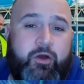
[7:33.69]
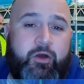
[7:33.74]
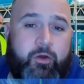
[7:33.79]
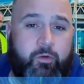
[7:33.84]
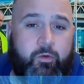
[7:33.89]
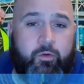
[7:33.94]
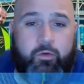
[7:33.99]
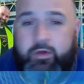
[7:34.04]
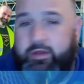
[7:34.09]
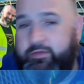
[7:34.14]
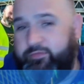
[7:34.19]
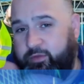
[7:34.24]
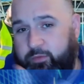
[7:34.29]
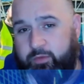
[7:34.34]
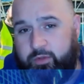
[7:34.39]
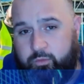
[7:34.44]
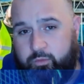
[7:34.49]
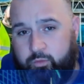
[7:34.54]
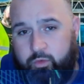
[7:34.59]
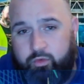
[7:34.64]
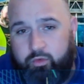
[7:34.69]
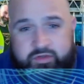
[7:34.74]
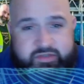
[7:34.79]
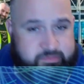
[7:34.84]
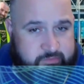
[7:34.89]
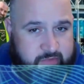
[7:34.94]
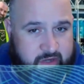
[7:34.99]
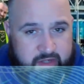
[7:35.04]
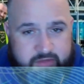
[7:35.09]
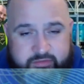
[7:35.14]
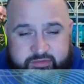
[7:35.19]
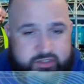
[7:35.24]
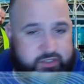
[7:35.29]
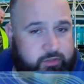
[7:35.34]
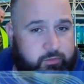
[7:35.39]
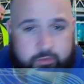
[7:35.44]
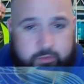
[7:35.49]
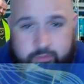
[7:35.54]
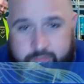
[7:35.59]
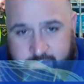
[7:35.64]
Or if you want to walk some miles
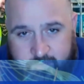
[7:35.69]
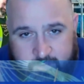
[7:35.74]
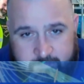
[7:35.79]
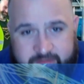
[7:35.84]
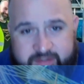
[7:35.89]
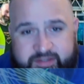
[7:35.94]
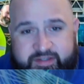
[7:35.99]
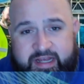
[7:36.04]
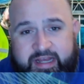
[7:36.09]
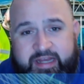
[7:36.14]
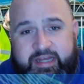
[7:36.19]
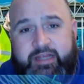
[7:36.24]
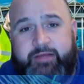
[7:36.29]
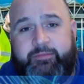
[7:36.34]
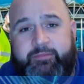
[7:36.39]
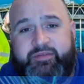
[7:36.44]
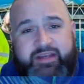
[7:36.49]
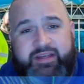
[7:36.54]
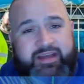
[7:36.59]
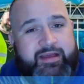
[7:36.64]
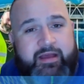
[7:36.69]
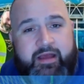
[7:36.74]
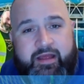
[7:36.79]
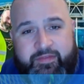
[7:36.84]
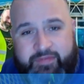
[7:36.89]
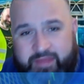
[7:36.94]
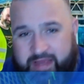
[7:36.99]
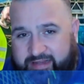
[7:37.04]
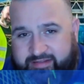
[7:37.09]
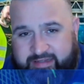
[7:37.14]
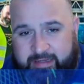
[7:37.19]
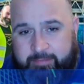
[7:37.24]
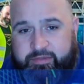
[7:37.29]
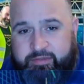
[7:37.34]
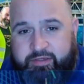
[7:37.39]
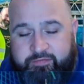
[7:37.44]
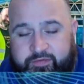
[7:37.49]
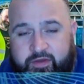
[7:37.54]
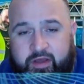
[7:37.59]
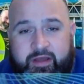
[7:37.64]
to or from the stadiums, that's
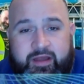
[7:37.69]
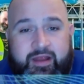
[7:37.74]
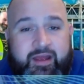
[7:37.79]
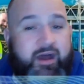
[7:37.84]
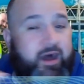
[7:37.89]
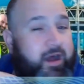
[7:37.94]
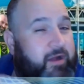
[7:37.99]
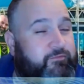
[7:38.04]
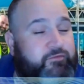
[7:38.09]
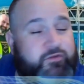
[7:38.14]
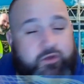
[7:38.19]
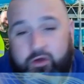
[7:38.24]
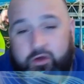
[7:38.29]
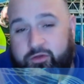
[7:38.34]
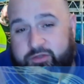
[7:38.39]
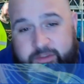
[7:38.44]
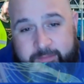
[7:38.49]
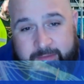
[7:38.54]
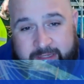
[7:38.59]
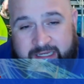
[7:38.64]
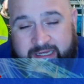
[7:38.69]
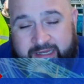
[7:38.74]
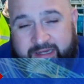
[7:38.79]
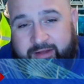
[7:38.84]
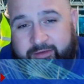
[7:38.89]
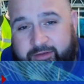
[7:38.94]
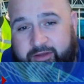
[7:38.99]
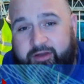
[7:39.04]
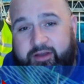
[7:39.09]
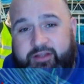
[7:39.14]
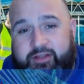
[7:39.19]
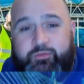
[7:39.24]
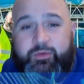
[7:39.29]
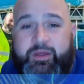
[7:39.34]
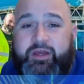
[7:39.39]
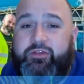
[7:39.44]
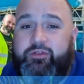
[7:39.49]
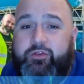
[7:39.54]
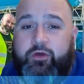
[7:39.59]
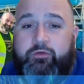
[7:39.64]
absolutely fine. I've got to be clear though, guys, we
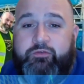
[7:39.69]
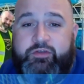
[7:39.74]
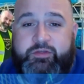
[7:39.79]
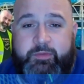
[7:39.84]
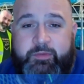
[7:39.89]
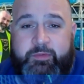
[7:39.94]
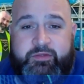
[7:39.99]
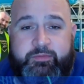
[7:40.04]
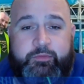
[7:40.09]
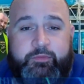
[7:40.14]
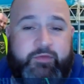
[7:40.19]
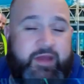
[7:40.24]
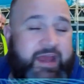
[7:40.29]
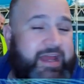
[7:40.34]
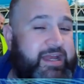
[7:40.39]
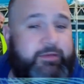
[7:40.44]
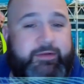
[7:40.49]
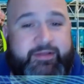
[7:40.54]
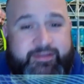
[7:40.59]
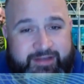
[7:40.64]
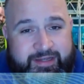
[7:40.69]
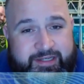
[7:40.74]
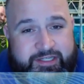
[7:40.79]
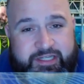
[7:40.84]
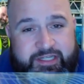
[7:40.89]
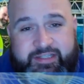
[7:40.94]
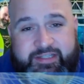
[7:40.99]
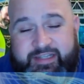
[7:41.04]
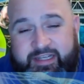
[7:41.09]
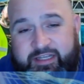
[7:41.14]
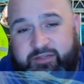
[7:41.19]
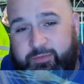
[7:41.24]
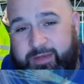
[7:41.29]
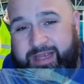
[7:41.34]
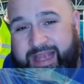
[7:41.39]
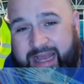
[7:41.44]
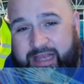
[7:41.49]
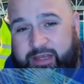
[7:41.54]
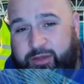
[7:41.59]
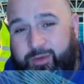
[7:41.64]
are not responsible for anyone's logistics.
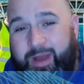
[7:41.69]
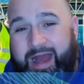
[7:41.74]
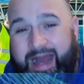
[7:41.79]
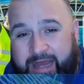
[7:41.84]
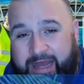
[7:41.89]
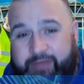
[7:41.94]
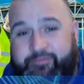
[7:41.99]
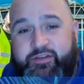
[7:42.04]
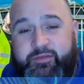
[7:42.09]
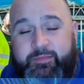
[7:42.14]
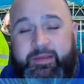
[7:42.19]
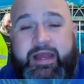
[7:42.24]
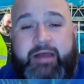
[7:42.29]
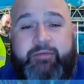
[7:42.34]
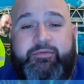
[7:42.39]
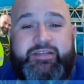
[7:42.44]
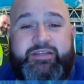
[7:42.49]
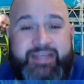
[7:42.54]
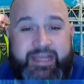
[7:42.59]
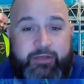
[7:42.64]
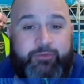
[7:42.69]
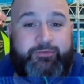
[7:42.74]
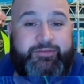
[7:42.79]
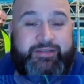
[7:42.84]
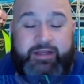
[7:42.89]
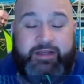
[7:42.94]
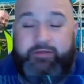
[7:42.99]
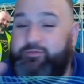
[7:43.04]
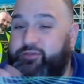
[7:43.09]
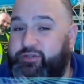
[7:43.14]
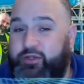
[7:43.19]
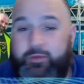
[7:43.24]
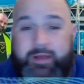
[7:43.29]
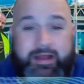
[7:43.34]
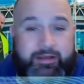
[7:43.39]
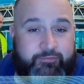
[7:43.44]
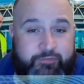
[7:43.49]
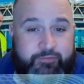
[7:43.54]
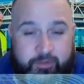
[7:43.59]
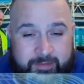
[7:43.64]
You have to be able to get yourself to
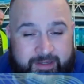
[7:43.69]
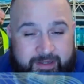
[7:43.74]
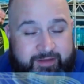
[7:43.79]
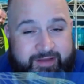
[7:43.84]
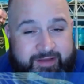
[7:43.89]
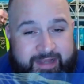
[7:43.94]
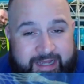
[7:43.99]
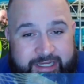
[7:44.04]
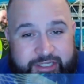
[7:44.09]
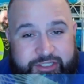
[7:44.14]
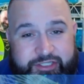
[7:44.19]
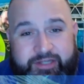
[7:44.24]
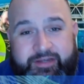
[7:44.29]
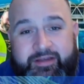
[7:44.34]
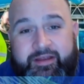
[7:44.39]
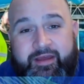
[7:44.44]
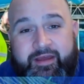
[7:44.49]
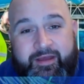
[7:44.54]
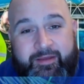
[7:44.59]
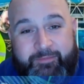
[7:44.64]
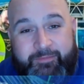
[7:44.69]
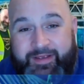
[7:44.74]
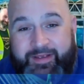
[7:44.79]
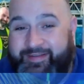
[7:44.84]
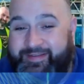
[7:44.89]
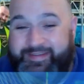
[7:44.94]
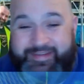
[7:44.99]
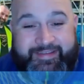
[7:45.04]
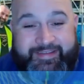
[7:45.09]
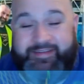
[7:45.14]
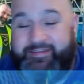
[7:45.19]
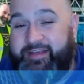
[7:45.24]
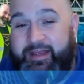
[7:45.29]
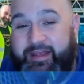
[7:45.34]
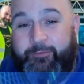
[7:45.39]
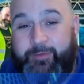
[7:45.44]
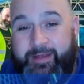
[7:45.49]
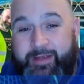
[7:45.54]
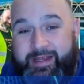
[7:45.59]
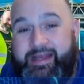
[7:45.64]
and from a location because, as I say,
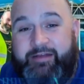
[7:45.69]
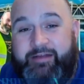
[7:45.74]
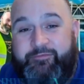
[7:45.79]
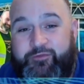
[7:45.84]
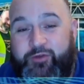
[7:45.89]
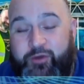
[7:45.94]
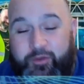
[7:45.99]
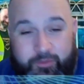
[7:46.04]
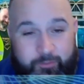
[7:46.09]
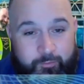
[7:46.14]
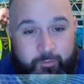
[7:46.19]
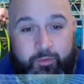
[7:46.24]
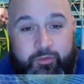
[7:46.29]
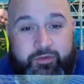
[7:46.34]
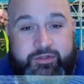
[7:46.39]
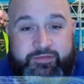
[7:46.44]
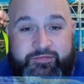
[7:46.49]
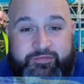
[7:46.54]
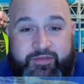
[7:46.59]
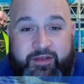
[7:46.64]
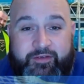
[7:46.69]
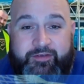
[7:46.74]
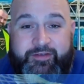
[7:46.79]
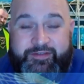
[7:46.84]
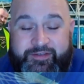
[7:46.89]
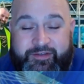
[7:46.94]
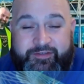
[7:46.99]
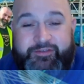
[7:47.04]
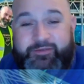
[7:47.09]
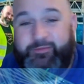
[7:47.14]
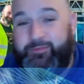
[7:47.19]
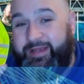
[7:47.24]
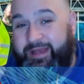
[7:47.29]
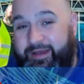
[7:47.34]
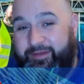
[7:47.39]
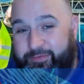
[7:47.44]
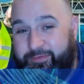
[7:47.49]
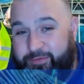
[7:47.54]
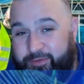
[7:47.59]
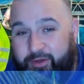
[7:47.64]
we have got the walk to focus on. So we
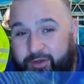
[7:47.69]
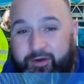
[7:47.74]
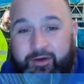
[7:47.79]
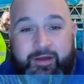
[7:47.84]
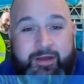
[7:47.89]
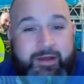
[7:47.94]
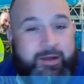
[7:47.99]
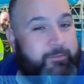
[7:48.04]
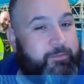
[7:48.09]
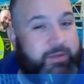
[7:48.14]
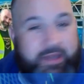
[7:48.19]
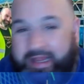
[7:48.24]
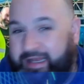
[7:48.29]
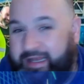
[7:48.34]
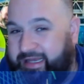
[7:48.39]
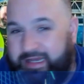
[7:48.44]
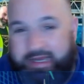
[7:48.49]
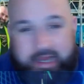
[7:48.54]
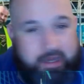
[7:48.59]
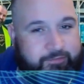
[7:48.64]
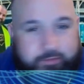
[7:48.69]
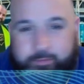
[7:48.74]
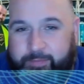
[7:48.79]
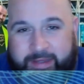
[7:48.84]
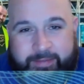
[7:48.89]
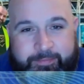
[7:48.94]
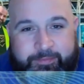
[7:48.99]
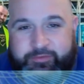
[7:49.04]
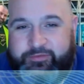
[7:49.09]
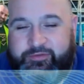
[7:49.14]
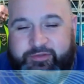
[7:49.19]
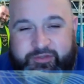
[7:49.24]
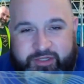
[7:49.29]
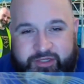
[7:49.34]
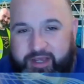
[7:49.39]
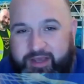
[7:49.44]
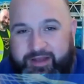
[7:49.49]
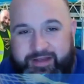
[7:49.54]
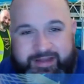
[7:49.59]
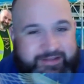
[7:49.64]
are not planning other people's
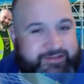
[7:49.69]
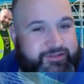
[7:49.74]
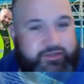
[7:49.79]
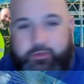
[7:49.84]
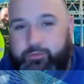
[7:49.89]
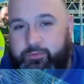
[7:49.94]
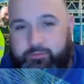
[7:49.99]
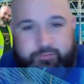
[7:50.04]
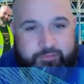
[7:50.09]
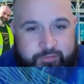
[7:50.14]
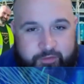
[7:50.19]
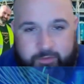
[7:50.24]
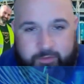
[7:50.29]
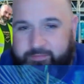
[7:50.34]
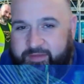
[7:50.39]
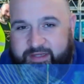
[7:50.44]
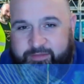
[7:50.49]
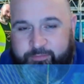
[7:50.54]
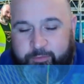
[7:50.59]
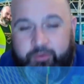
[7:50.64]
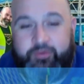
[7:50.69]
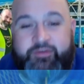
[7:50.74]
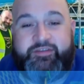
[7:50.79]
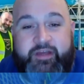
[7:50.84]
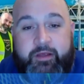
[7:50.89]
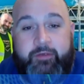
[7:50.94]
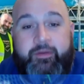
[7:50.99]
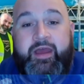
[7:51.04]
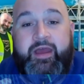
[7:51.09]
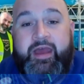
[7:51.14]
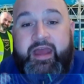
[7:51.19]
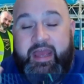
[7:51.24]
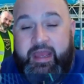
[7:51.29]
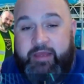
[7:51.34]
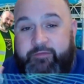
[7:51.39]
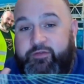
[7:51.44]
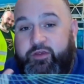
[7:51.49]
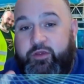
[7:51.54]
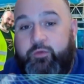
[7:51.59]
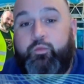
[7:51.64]
journeys to and from these walks. So
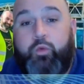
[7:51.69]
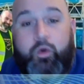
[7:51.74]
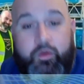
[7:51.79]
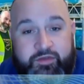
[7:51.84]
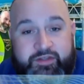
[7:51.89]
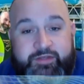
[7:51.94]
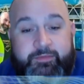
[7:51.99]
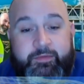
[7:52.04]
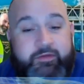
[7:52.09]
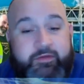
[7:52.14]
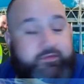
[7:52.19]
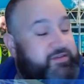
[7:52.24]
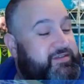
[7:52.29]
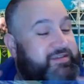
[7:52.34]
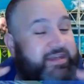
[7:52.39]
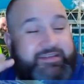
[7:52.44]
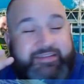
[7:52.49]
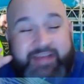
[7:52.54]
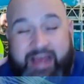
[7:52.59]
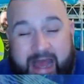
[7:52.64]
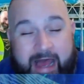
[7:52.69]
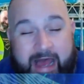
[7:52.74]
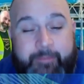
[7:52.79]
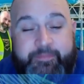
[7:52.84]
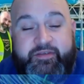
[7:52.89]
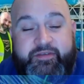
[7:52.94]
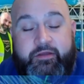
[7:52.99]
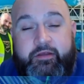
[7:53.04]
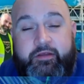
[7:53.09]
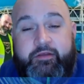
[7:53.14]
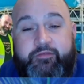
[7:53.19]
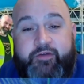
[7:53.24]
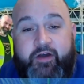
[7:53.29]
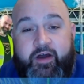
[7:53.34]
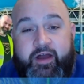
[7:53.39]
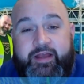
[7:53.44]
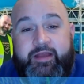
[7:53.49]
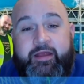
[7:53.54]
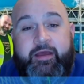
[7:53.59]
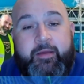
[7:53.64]
if you want to be with us, that's absolutely
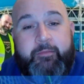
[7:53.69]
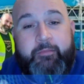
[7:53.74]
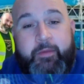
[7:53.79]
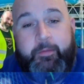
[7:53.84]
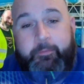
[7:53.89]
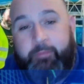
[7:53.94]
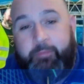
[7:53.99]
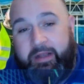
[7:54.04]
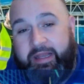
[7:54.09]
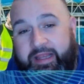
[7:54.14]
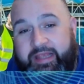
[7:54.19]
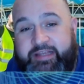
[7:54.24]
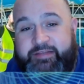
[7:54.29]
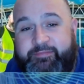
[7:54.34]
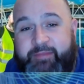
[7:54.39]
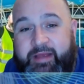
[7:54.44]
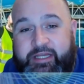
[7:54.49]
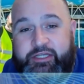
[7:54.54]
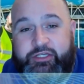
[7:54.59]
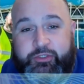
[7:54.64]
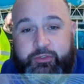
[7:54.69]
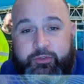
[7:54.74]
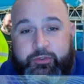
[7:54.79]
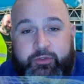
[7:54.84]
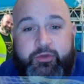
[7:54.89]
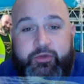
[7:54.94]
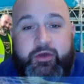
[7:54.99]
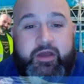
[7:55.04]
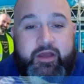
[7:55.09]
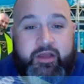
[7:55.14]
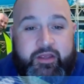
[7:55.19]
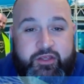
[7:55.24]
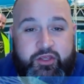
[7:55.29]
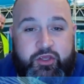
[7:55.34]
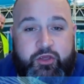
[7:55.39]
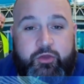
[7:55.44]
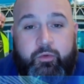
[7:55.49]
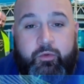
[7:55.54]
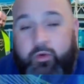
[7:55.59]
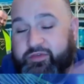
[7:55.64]
fine. But please make sure
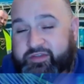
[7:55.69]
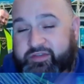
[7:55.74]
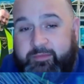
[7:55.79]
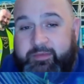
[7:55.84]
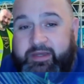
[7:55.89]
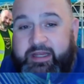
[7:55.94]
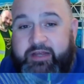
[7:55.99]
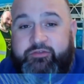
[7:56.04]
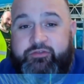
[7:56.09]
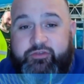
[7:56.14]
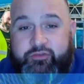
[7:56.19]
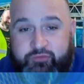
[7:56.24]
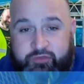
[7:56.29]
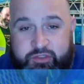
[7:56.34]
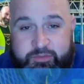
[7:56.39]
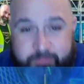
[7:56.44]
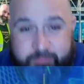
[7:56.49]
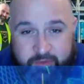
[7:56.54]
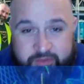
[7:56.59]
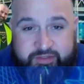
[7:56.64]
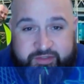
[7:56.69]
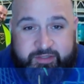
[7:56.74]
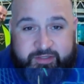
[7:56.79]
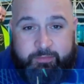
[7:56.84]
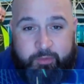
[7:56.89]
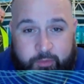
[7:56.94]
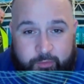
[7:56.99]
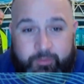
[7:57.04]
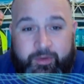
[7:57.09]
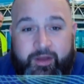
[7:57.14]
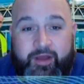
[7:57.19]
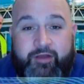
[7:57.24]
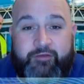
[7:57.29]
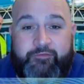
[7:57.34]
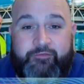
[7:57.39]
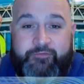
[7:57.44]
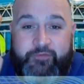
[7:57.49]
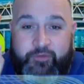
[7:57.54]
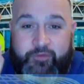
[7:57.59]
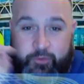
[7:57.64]
you or someone else is responsible
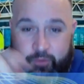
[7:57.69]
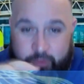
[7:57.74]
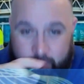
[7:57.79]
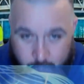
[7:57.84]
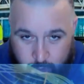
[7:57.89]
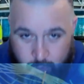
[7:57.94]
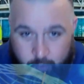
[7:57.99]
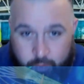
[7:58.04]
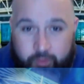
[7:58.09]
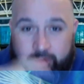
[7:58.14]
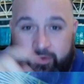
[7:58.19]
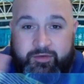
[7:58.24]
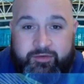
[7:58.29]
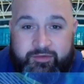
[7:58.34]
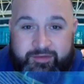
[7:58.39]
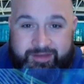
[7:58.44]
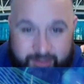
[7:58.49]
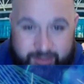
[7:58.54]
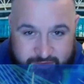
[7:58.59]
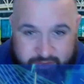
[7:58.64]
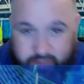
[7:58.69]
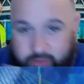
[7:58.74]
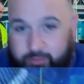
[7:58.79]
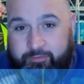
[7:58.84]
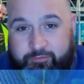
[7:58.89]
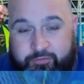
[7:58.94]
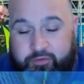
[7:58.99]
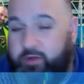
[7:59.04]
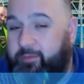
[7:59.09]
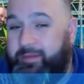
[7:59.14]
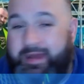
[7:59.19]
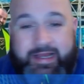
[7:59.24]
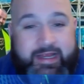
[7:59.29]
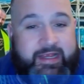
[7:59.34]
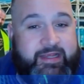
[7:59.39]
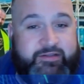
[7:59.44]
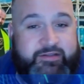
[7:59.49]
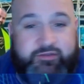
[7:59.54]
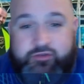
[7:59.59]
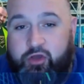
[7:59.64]
for your to and from, and it
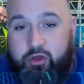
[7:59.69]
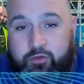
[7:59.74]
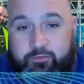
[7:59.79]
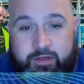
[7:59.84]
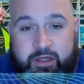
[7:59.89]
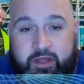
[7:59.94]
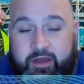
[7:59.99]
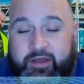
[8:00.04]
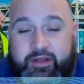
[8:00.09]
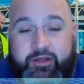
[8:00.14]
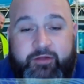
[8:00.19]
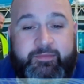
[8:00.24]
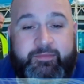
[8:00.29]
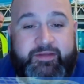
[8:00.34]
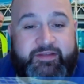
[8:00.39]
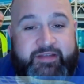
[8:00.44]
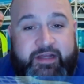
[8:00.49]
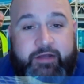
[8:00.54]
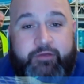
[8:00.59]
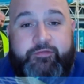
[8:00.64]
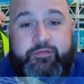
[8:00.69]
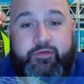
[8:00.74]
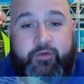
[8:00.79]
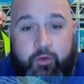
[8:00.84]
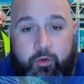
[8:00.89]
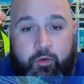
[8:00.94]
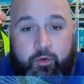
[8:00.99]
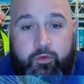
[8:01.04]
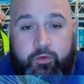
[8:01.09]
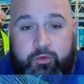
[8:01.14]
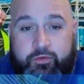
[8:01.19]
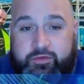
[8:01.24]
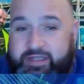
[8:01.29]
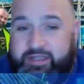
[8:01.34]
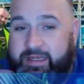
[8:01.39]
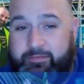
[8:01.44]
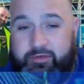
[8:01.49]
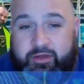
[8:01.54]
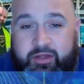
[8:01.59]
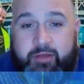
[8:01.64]
is not reliant on myself or
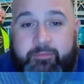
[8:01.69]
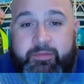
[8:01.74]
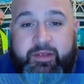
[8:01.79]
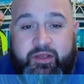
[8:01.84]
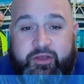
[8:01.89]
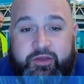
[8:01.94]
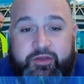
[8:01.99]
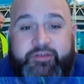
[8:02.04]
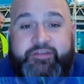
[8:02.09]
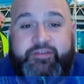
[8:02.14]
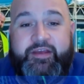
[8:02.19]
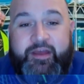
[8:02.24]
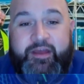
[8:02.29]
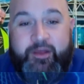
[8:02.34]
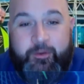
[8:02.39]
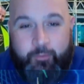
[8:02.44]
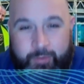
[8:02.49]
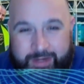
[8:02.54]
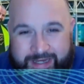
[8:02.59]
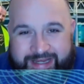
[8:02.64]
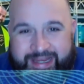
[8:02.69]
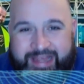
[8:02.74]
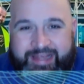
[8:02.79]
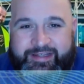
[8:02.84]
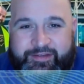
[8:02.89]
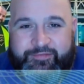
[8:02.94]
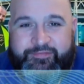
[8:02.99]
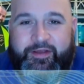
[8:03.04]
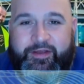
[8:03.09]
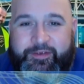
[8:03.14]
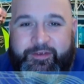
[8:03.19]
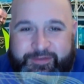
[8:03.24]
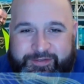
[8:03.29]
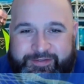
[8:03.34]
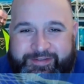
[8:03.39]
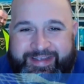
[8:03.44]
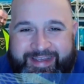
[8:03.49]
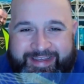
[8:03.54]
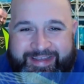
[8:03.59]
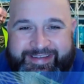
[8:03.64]
Team Goddo because we need to focus
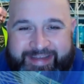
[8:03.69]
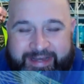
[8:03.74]
on getting